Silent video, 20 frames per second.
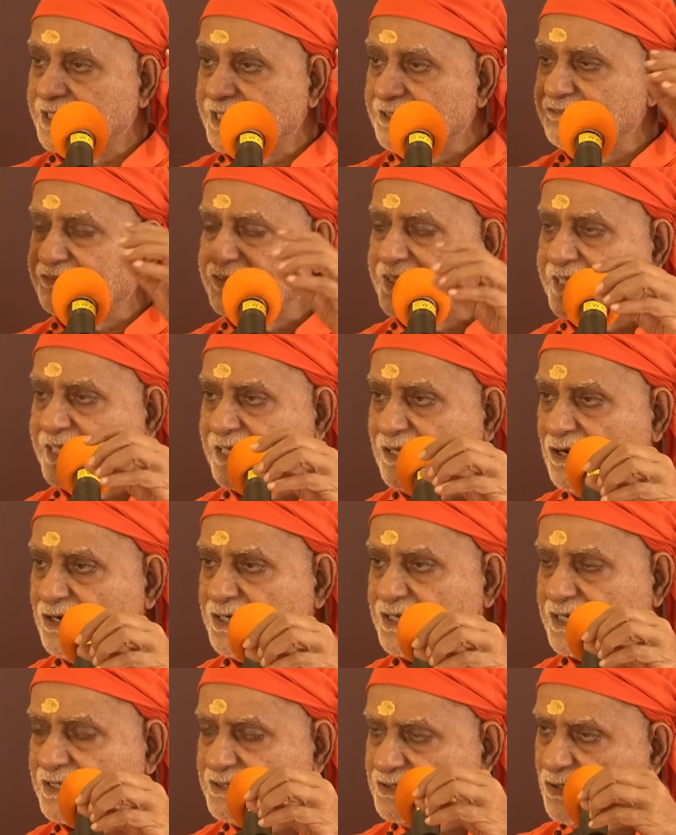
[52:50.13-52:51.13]
If we
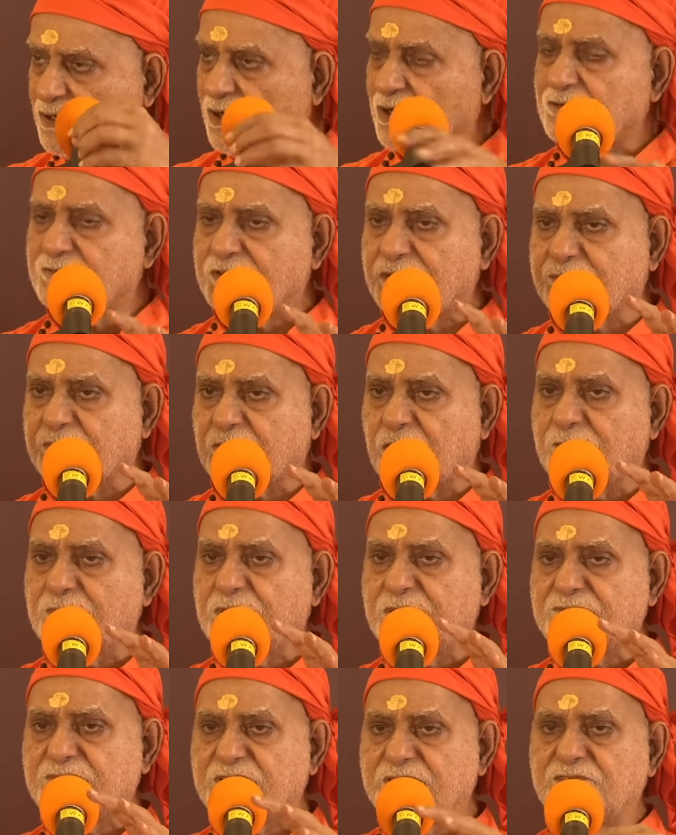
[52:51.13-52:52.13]
cannot resolve a
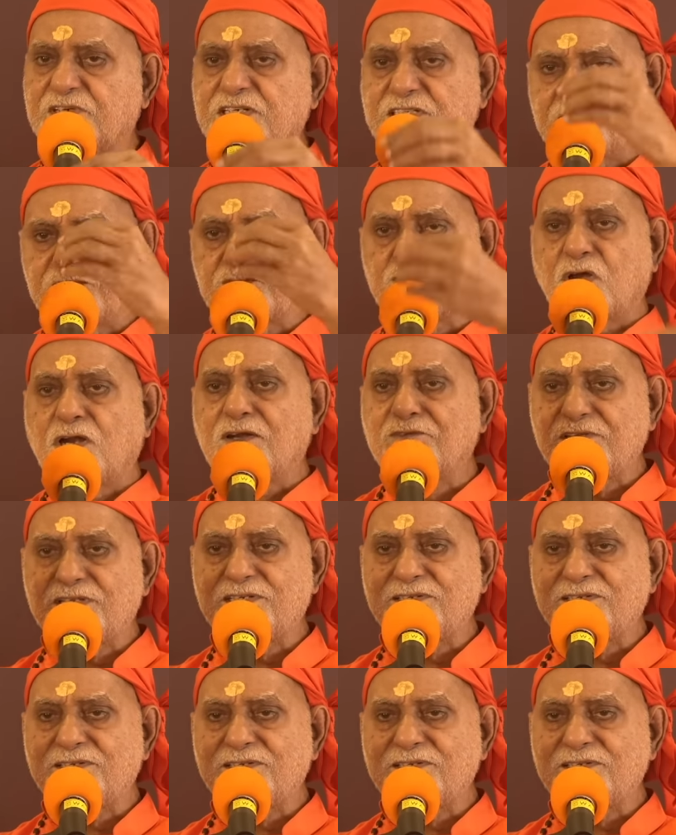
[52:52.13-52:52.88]
problem, we will dissolve